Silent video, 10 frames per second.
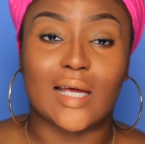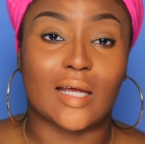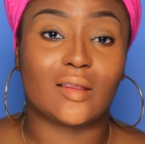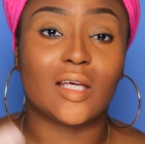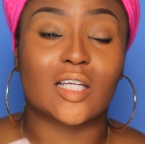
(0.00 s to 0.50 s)
And I
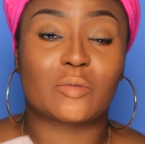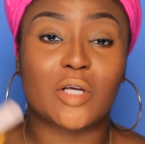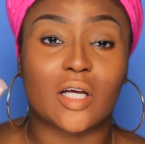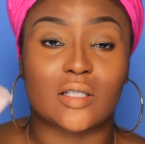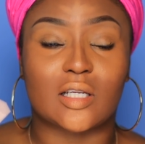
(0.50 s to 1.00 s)
think it's
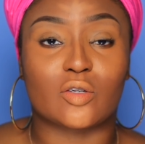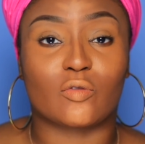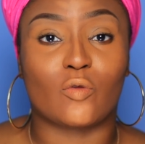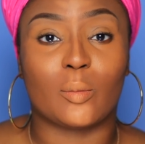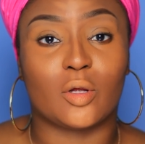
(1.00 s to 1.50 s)
because these are
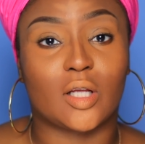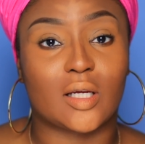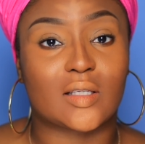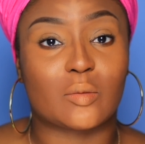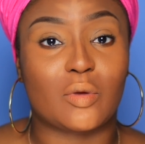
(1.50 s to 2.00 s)

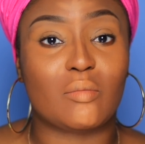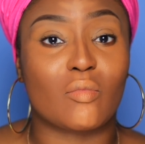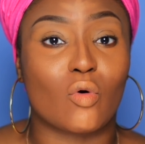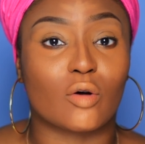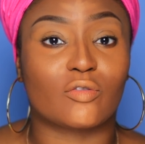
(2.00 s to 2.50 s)
formulated to be
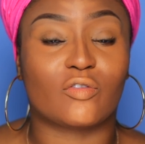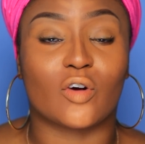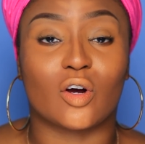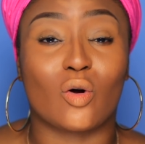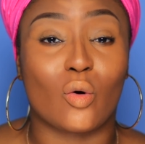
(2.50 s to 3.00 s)
more
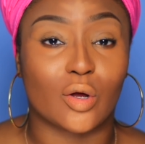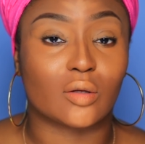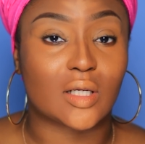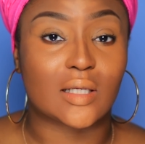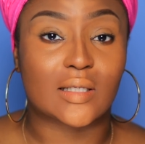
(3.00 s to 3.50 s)
for
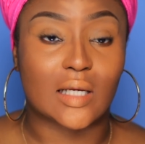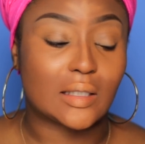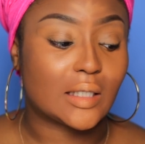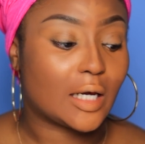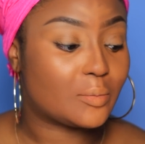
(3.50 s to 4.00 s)
oily
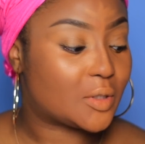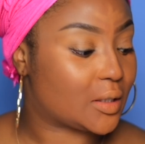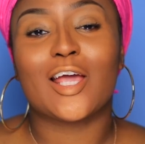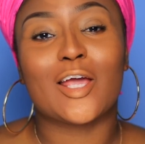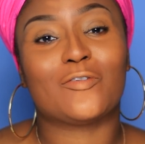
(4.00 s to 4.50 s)
skin
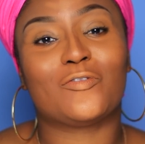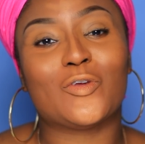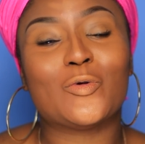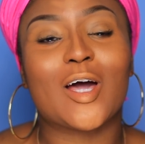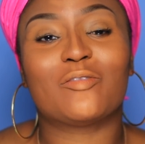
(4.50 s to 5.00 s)
types. If
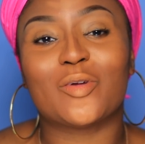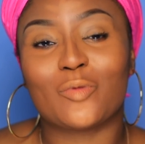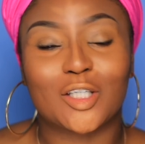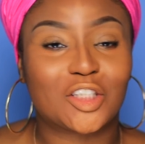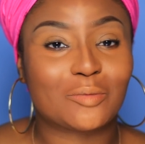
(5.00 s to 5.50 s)
you have been
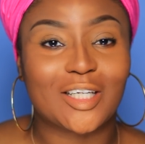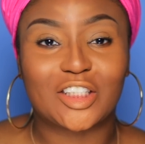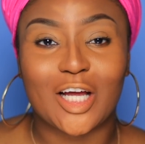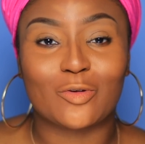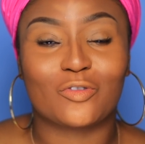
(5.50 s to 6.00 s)
watching my
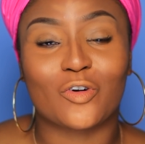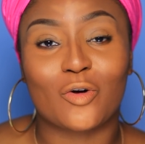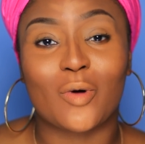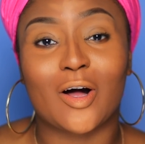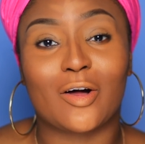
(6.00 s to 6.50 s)
channel for a
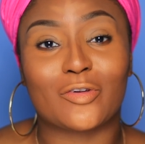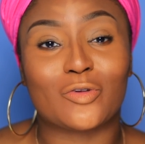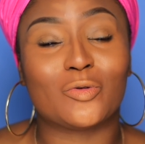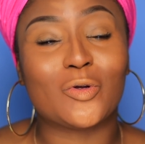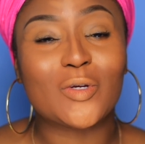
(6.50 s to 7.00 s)
while,
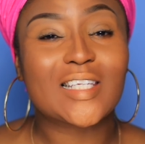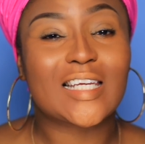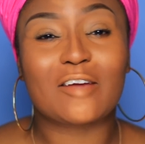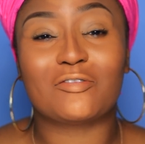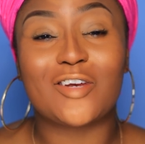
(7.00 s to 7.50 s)
you'll notice that
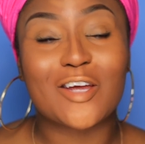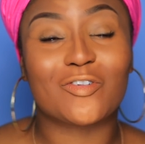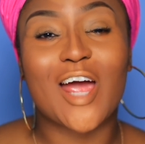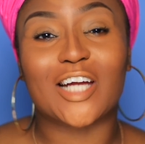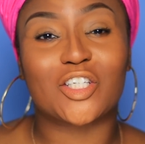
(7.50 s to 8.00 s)
I've
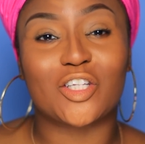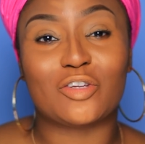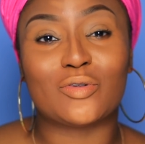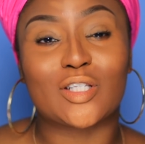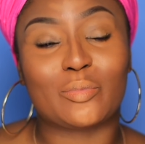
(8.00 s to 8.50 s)
never actually
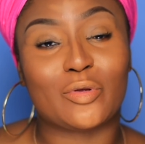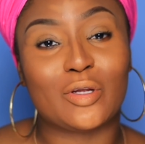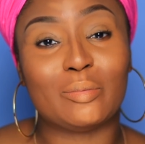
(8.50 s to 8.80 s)
used a beauty